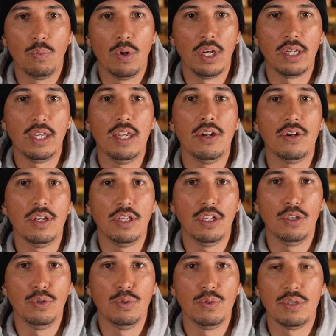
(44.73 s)
what gear to
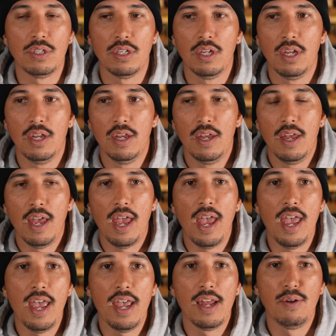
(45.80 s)
use,
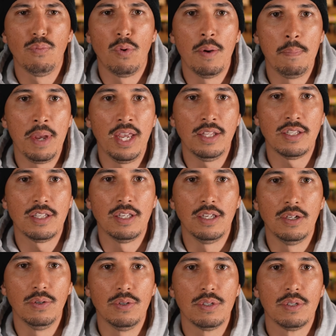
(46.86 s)
and what baits to
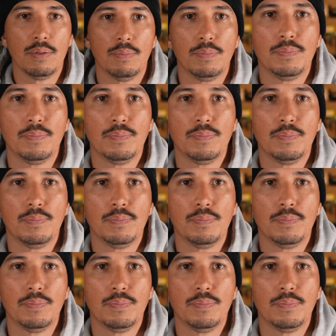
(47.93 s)
use.